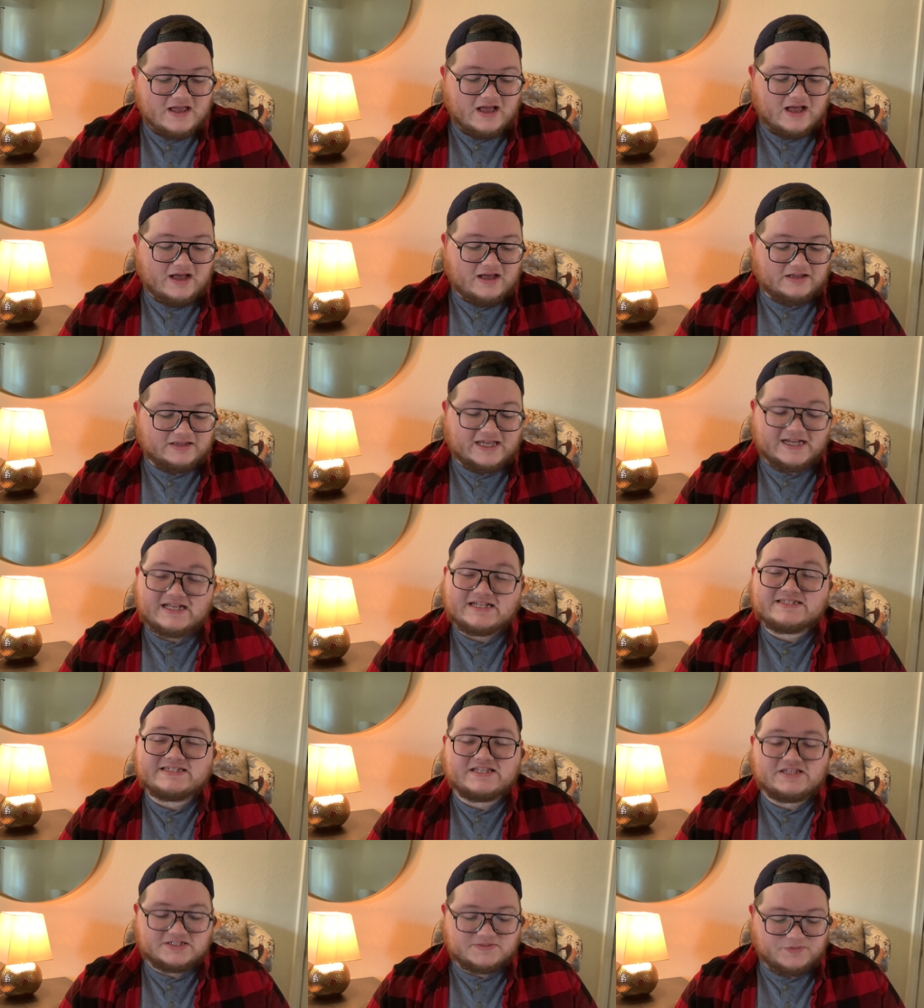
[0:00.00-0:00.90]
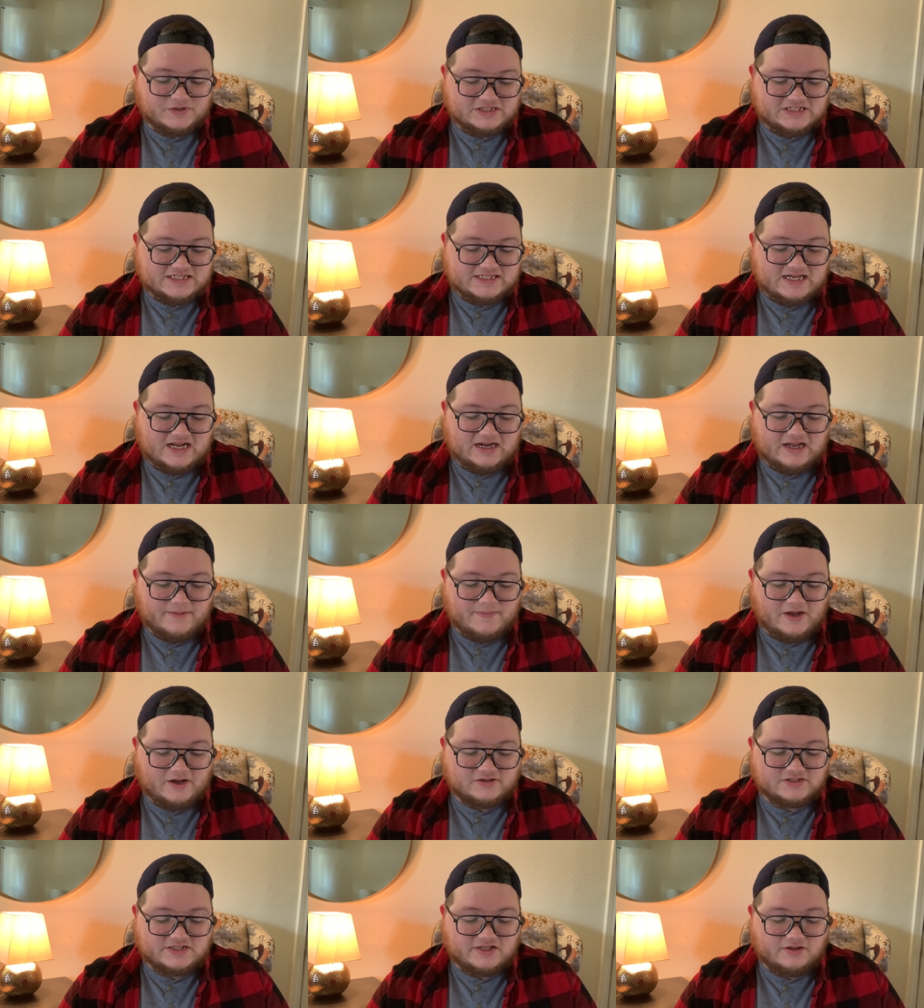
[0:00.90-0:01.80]
Like I said, this book does not come
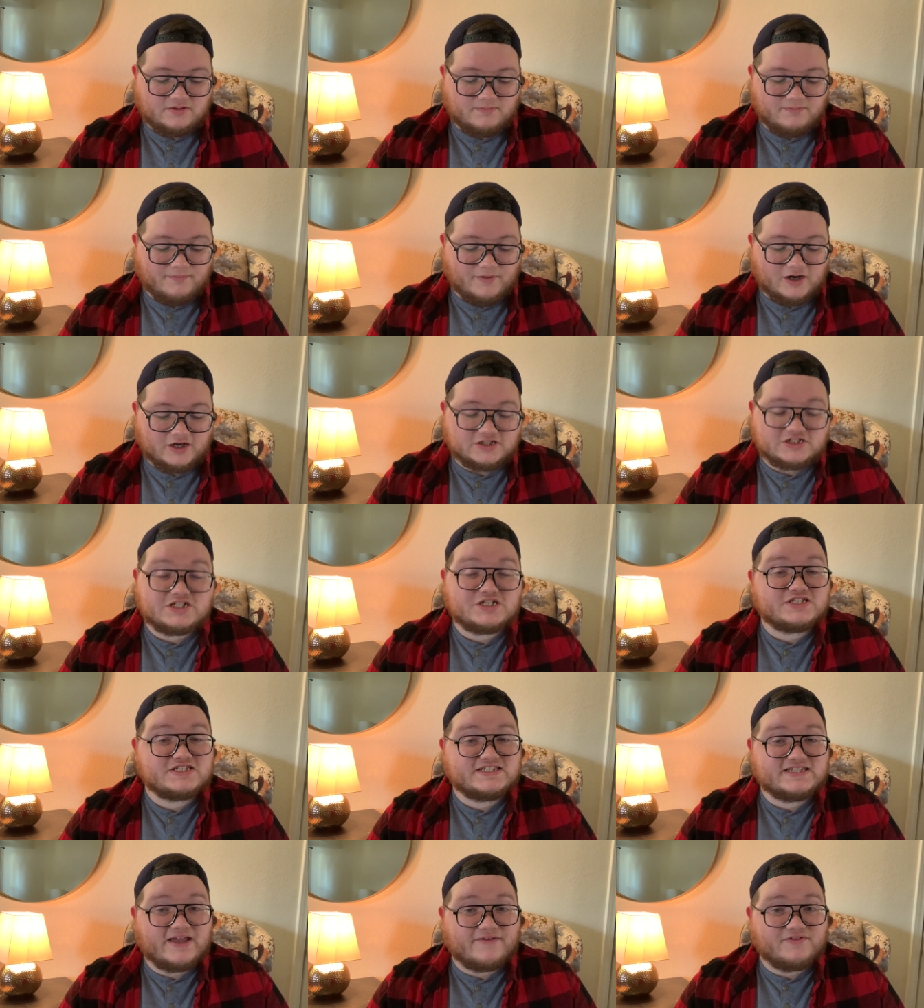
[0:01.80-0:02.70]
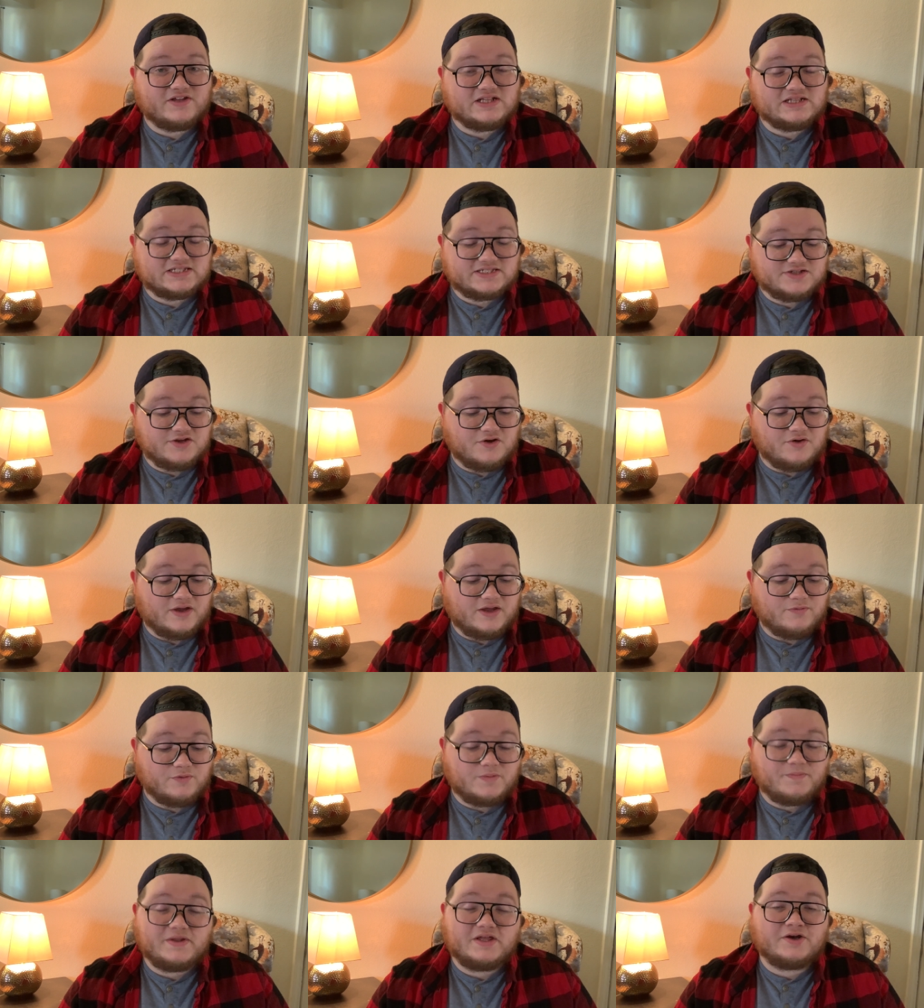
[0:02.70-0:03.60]
out until March 7th, so it
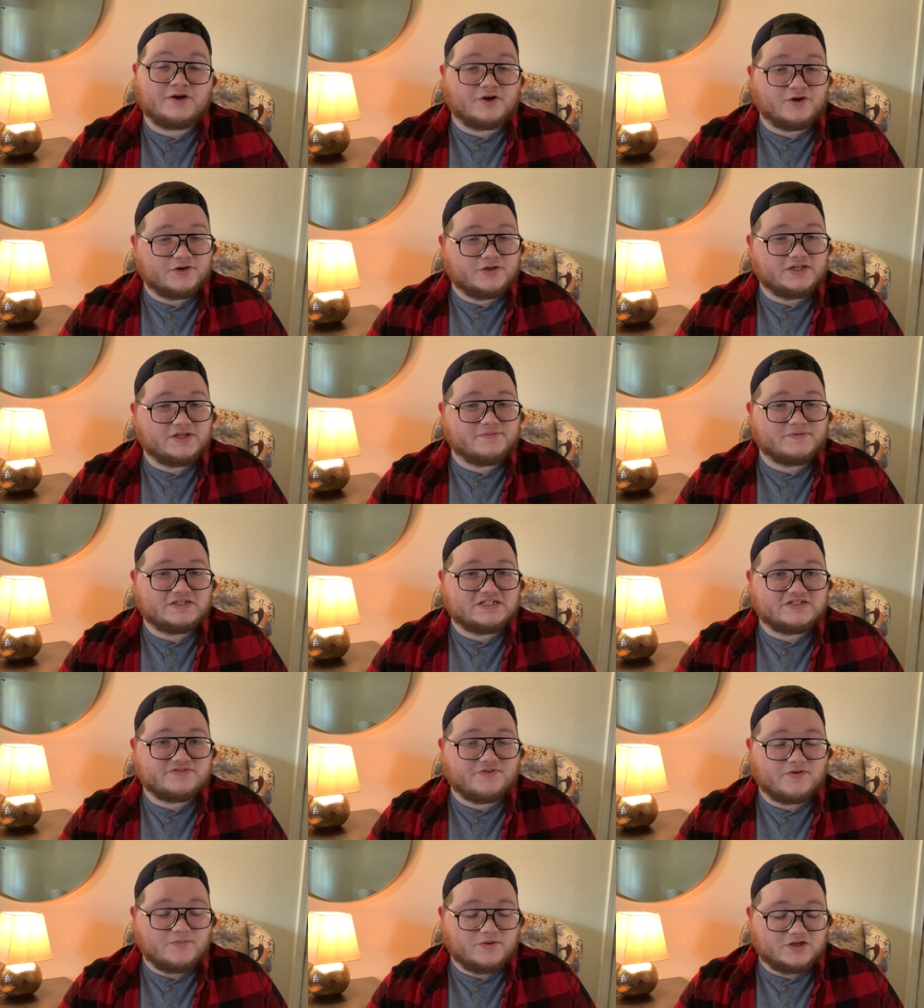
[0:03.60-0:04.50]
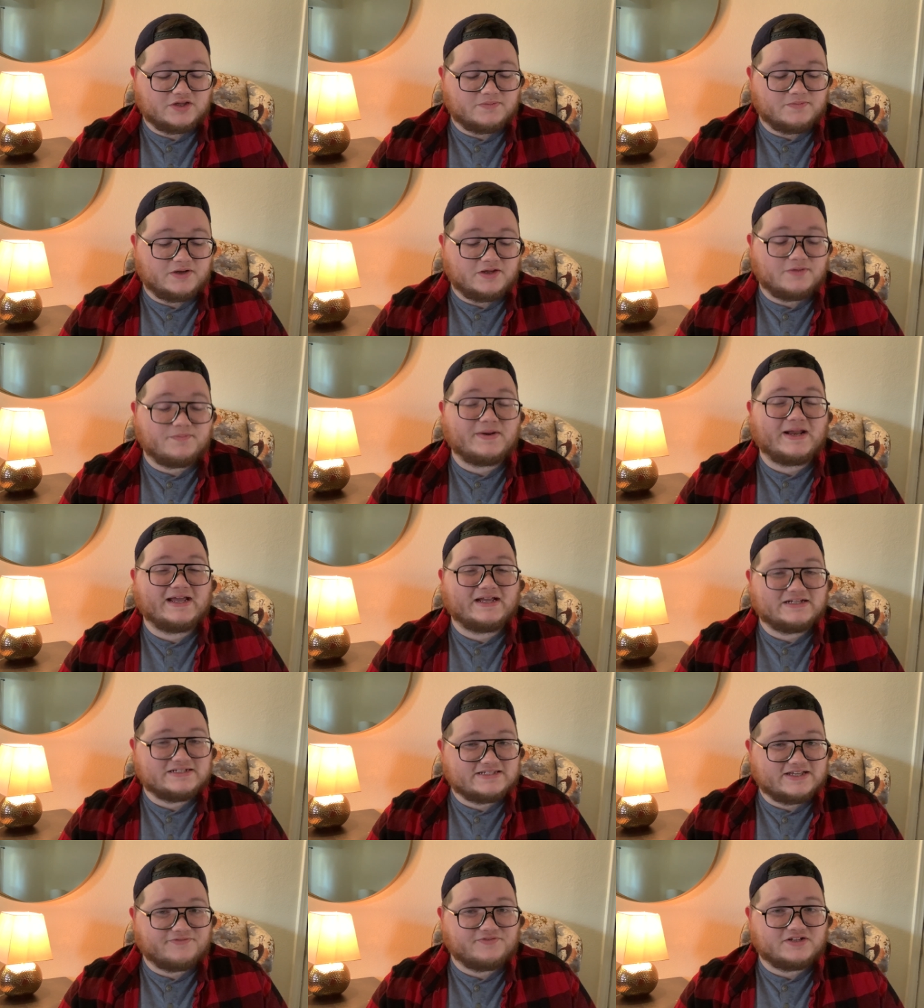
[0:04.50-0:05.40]
would be an early release for Book of the Month, but I
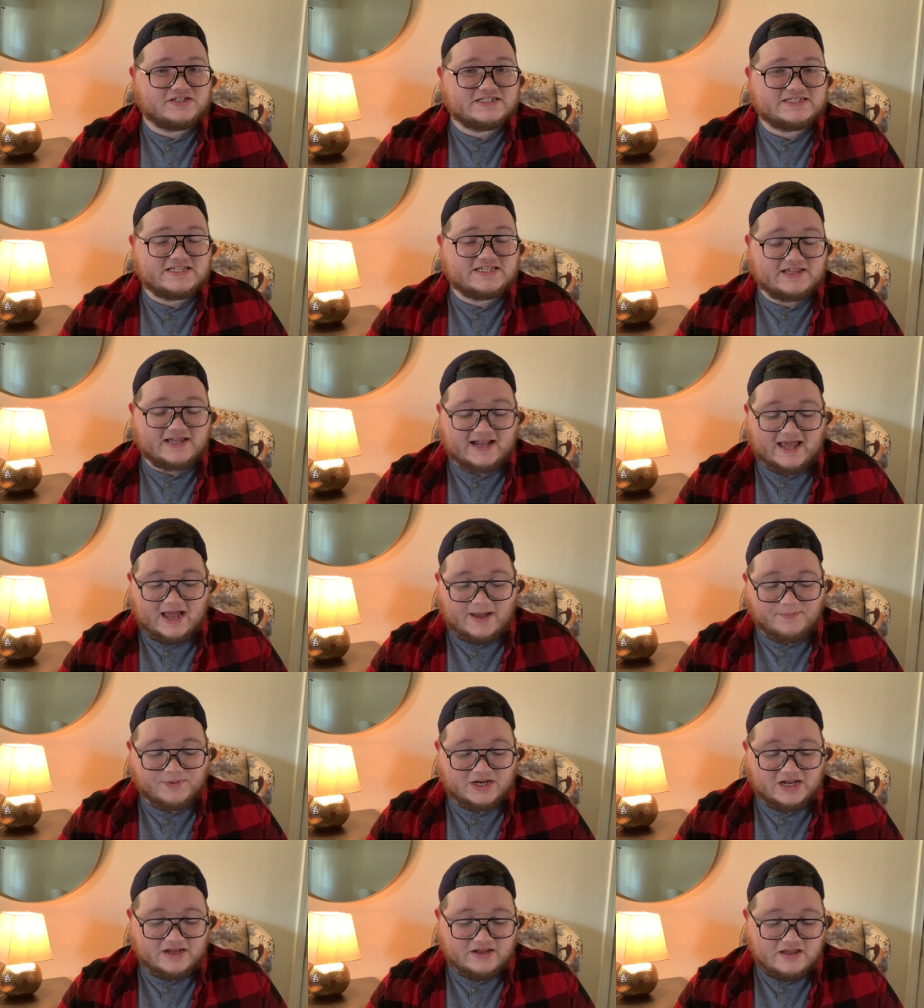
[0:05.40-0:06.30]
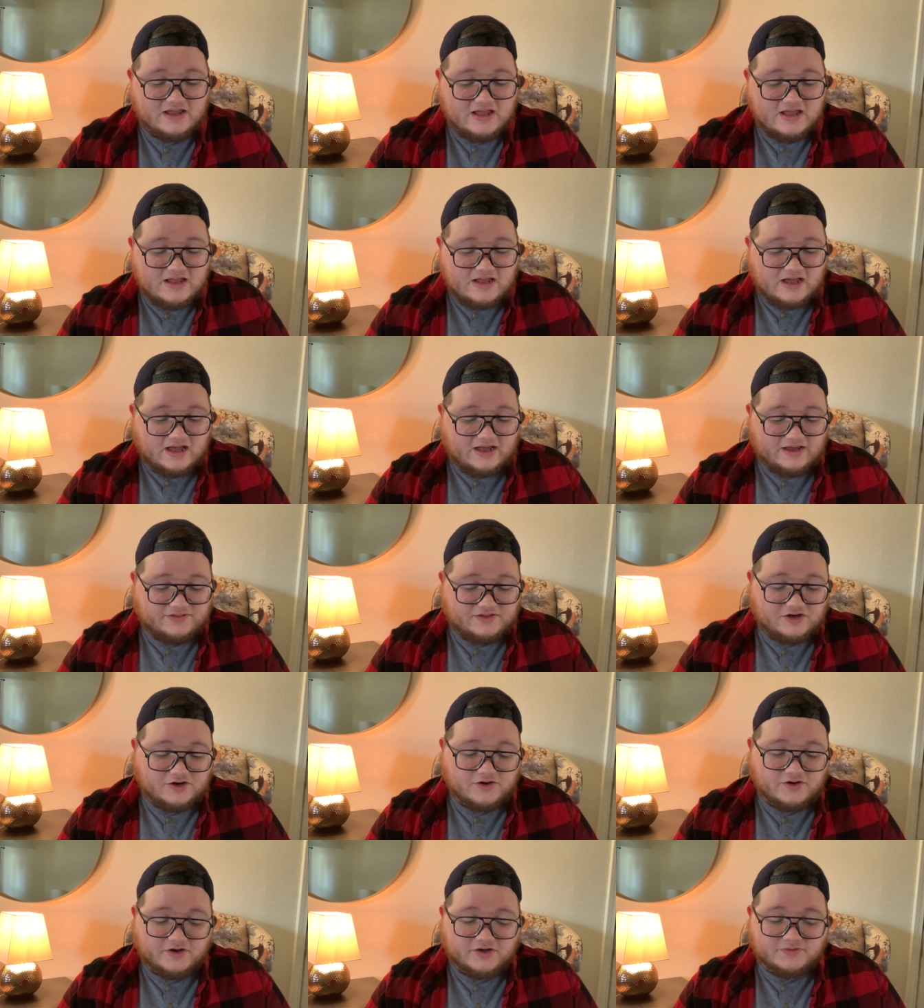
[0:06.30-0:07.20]
could definitely see that happening. The
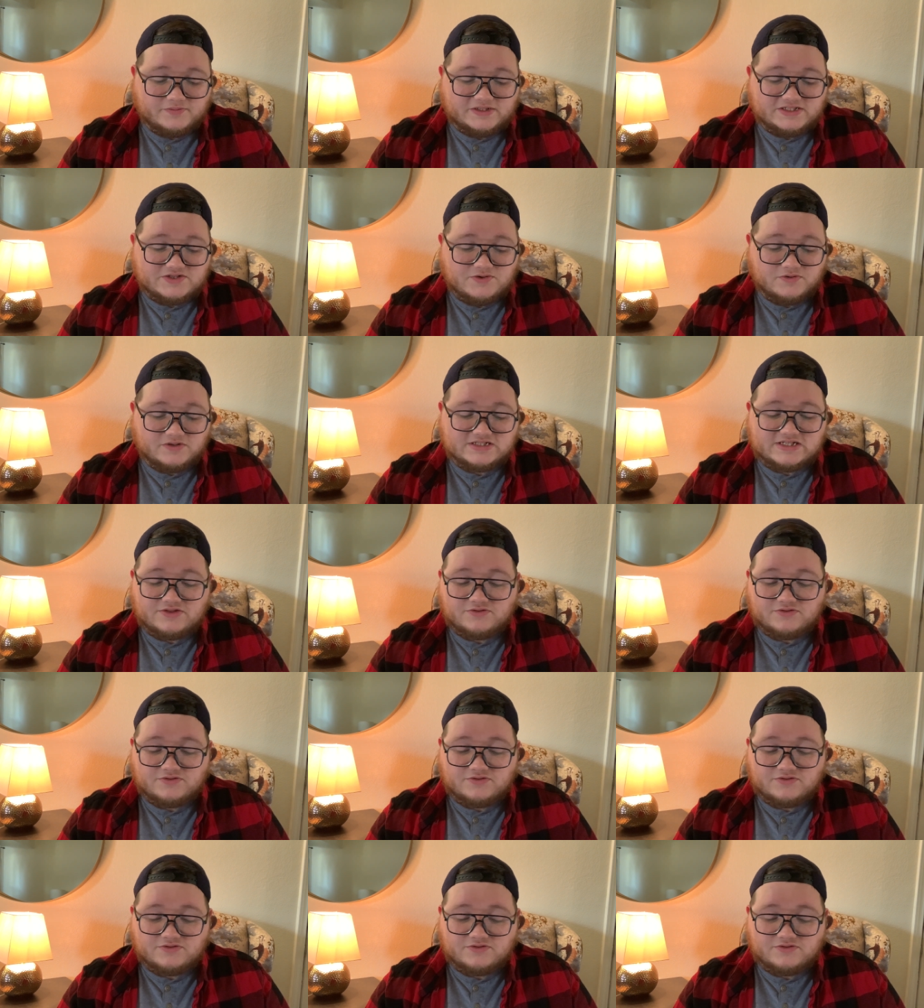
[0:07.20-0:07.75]
current Goodreads score is a